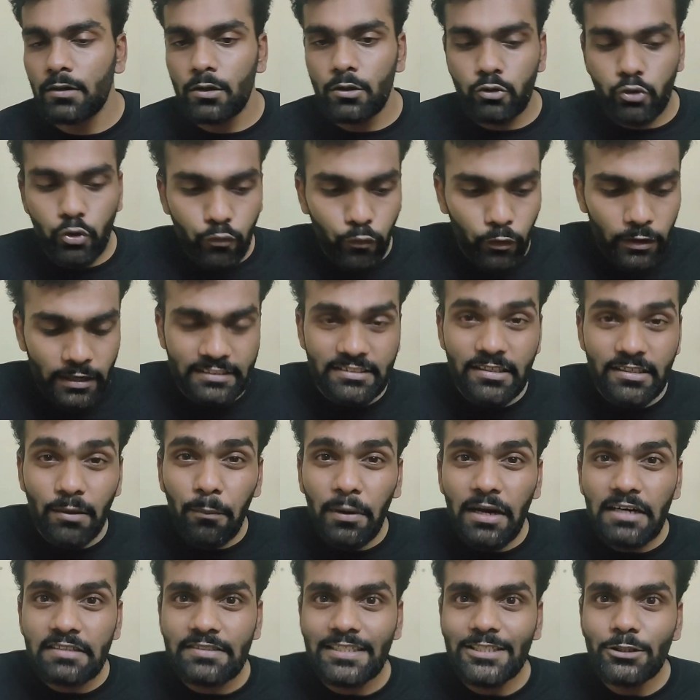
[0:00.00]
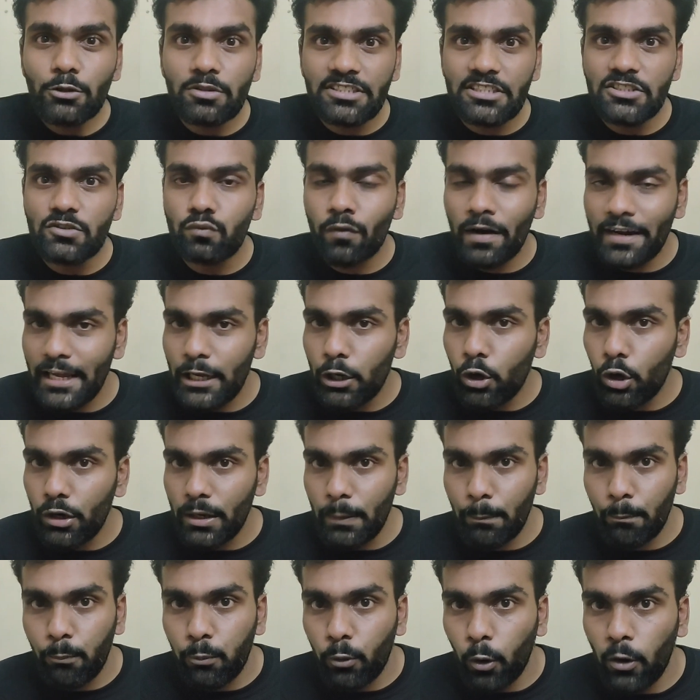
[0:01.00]
So for example, let's say you're just working on a
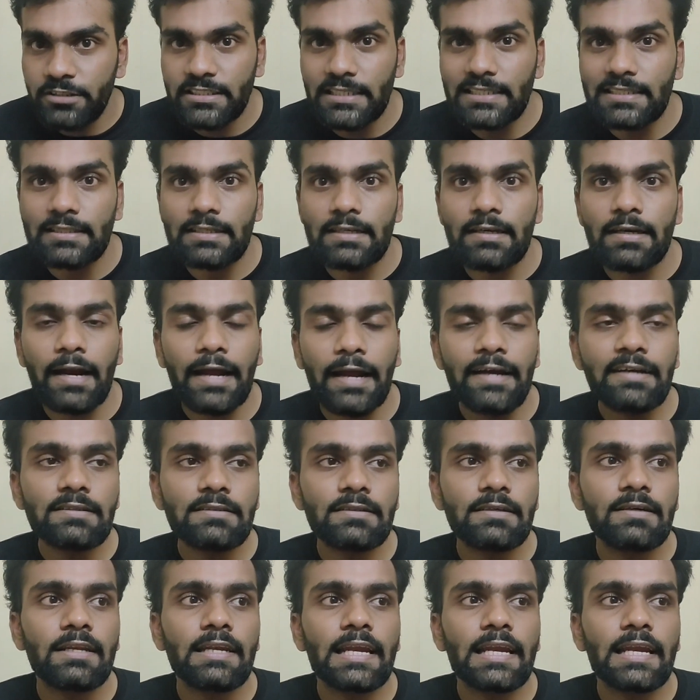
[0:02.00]
project, right?